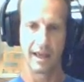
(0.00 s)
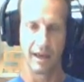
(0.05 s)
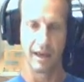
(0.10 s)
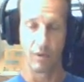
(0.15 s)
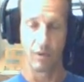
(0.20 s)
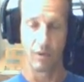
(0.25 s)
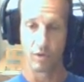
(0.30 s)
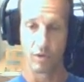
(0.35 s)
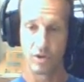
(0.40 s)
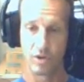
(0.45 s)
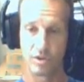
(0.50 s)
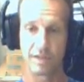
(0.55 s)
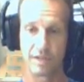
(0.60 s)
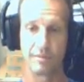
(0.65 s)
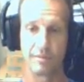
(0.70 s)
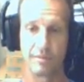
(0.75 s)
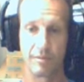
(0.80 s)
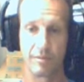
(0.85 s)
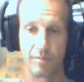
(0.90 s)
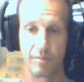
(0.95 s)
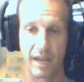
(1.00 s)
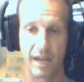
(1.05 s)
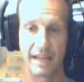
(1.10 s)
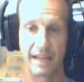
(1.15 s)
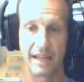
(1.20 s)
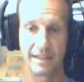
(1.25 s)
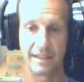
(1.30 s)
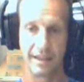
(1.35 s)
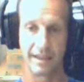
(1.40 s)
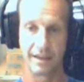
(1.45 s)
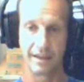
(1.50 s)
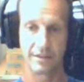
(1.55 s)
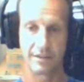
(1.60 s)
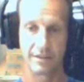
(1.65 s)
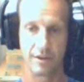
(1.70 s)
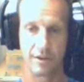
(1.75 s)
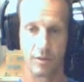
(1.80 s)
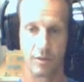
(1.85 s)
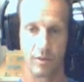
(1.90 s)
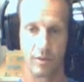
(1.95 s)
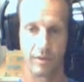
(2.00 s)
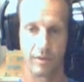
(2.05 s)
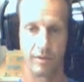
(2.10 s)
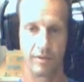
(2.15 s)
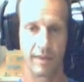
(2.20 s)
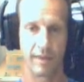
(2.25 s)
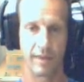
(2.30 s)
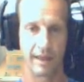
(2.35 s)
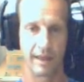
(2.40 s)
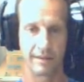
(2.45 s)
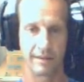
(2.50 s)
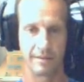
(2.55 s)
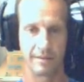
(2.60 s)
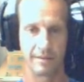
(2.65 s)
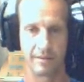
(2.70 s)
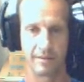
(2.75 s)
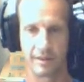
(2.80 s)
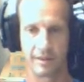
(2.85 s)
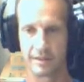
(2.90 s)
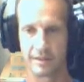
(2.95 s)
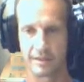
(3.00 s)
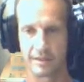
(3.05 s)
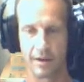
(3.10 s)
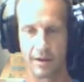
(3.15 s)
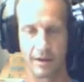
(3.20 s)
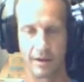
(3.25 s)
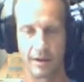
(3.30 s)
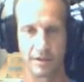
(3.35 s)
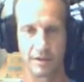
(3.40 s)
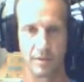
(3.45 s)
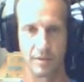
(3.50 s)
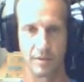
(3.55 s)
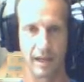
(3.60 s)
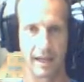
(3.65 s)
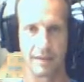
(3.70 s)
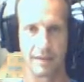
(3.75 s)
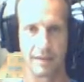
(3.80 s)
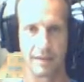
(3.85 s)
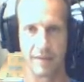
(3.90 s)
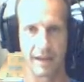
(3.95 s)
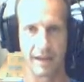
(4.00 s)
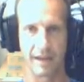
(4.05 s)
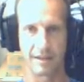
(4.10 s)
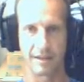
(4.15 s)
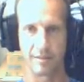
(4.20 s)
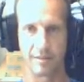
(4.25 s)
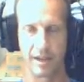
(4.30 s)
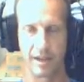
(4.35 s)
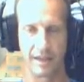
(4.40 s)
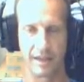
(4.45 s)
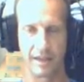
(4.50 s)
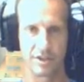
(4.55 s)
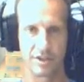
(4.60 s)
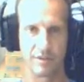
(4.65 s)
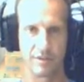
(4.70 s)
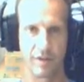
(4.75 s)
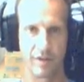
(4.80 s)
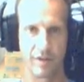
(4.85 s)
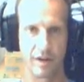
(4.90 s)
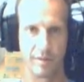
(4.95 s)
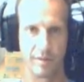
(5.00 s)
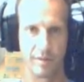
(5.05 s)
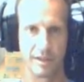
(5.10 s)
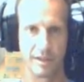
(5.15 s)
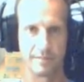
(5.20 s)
using plankton. So that this is starting to relate it back to the pelagic environment.